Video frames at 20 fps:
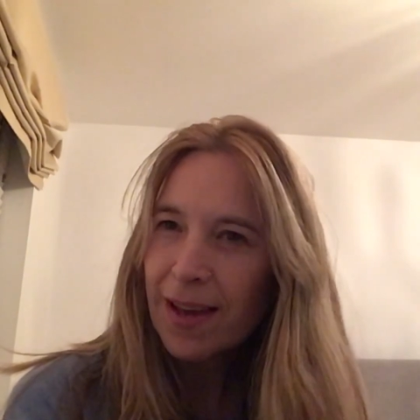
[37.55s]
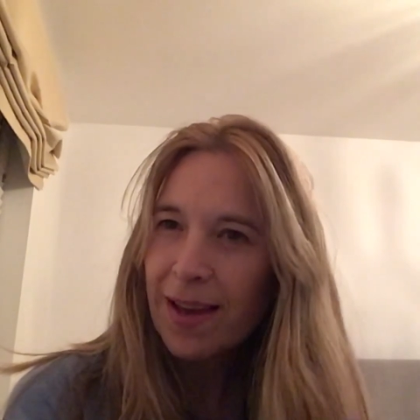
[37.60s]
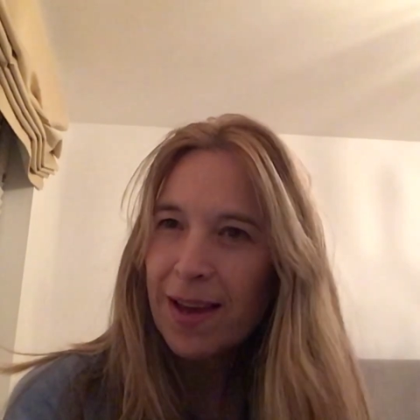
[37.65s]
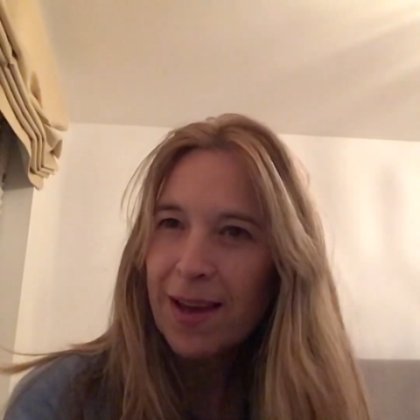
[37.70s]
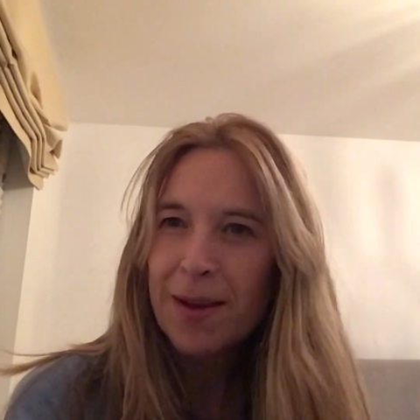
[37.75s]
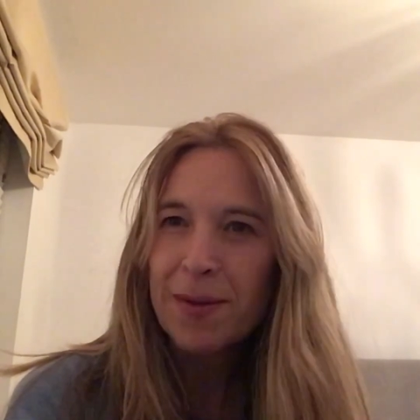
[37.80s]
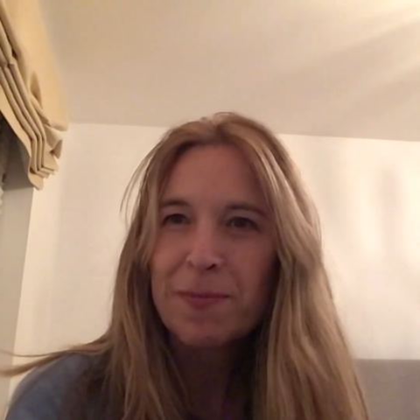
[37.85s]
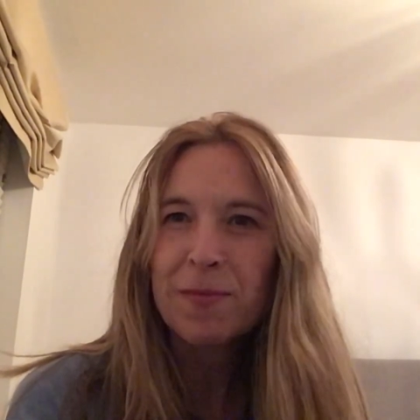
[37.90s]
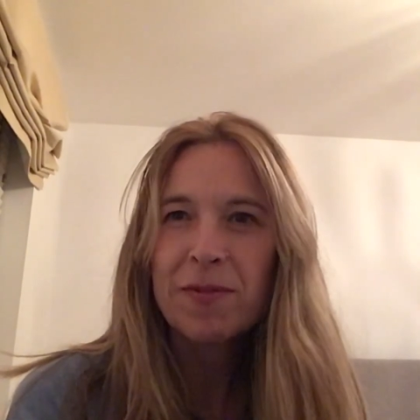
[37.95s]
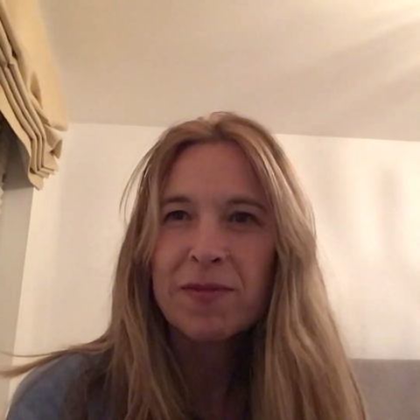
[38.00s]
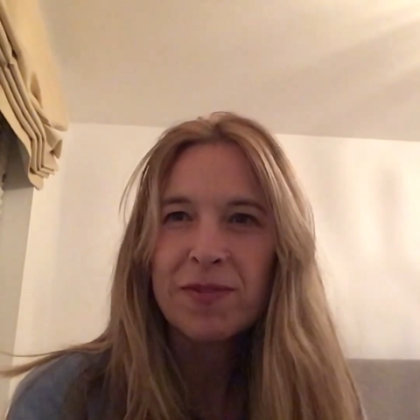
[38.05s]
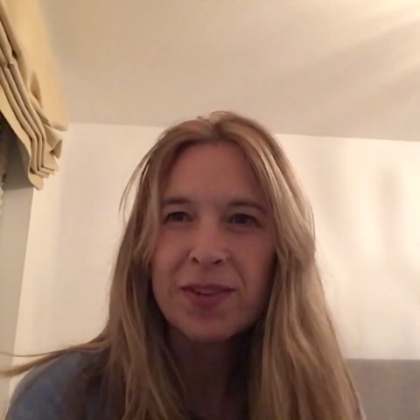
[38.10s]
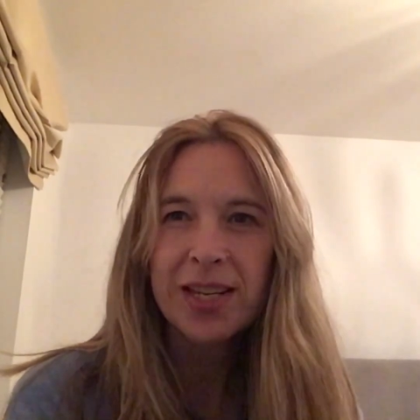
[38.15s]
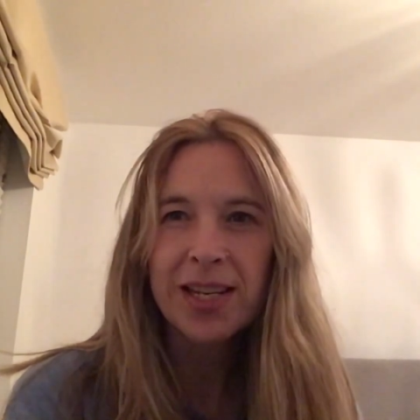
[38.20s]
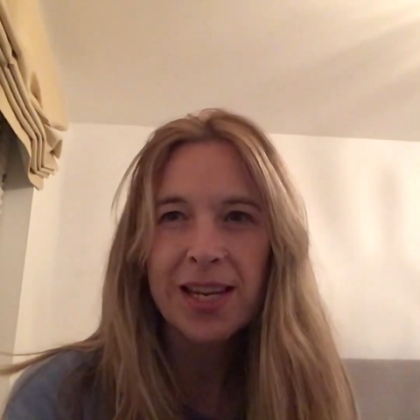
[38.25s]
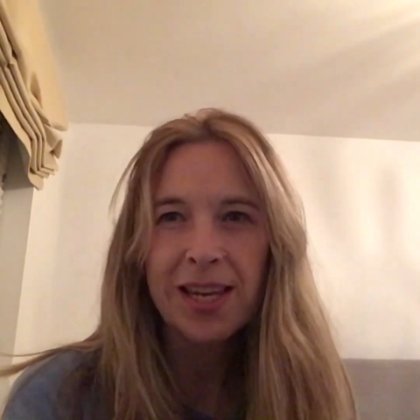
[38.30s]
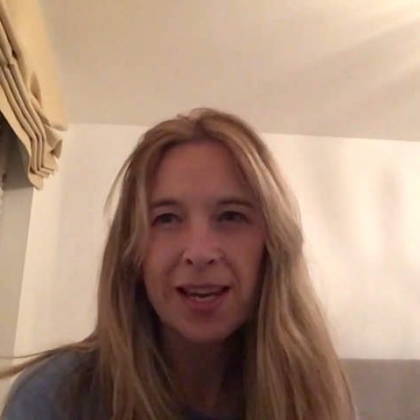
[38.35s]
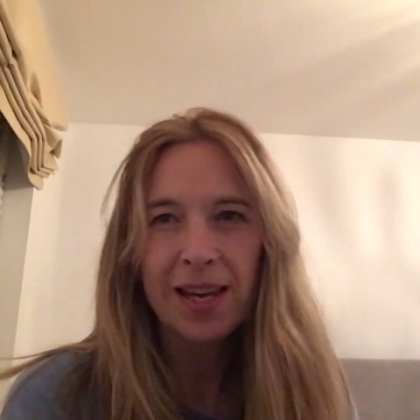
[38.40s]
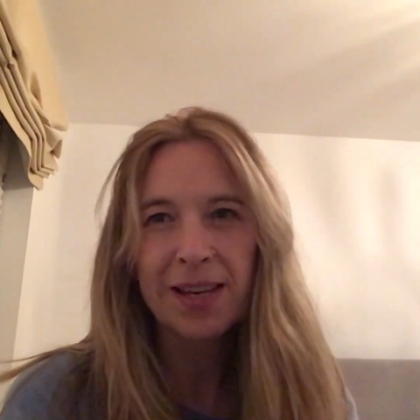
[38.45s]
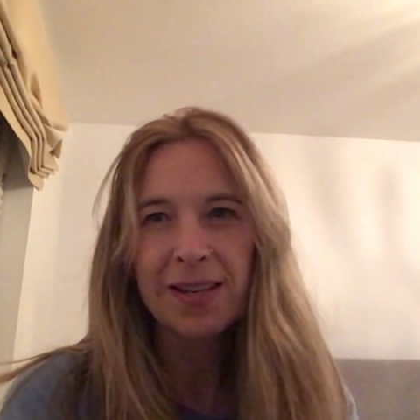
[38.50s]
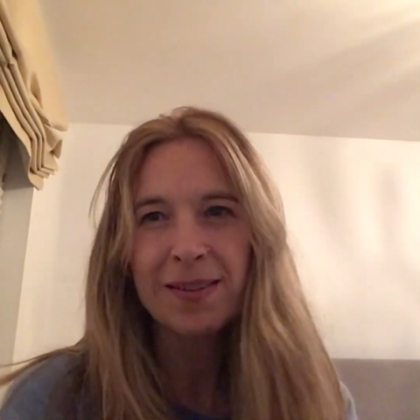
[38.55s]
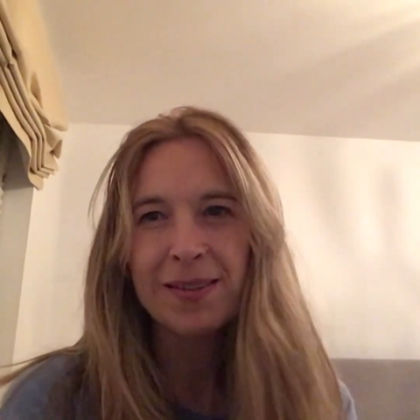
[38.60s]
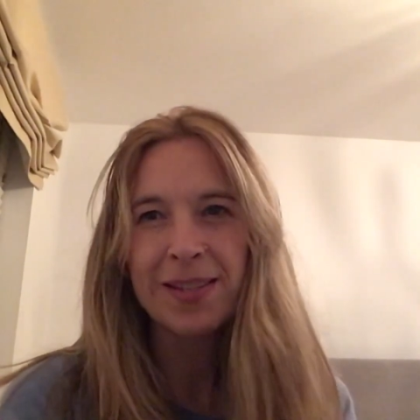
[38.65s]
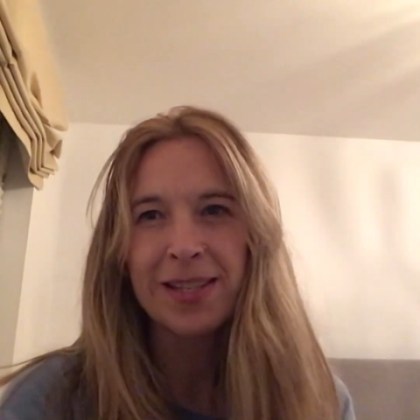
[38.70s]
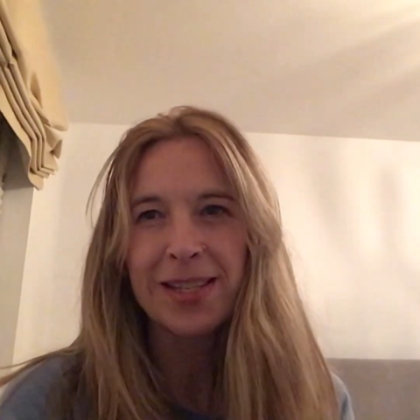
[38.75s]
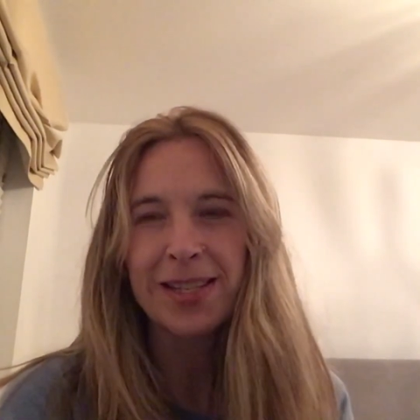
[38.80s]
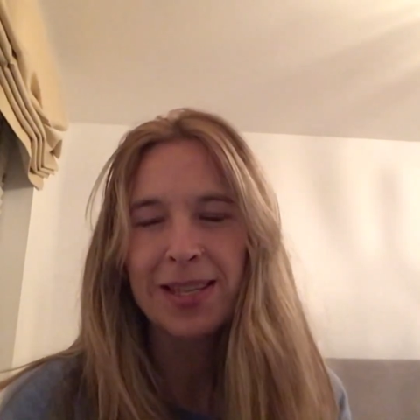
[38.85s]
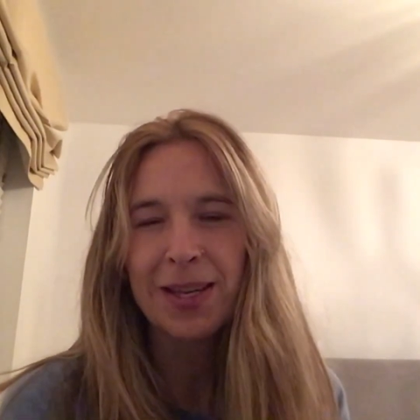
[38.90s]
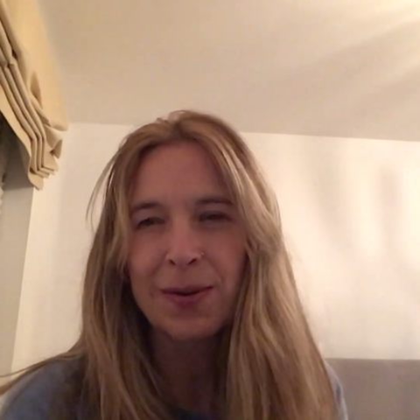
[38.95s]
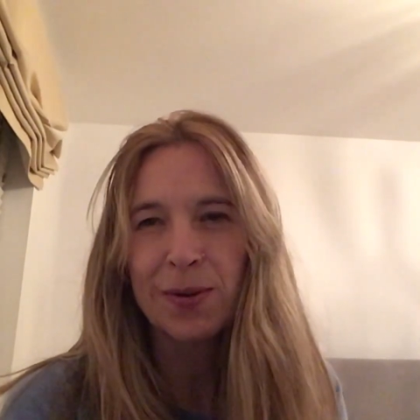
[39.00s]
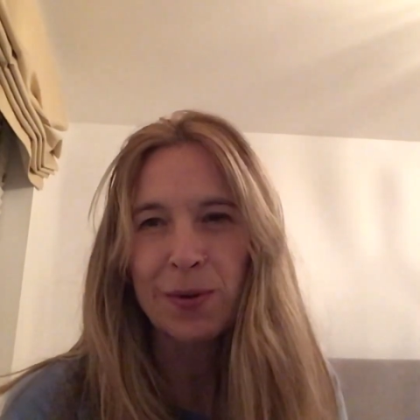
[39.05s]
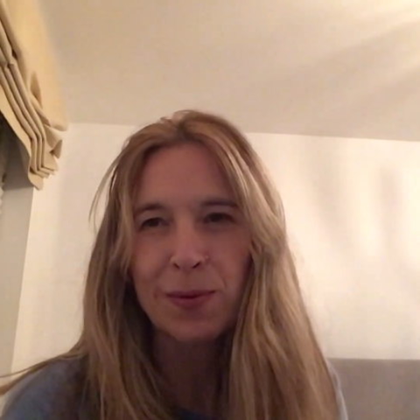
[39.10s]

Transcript: video to tell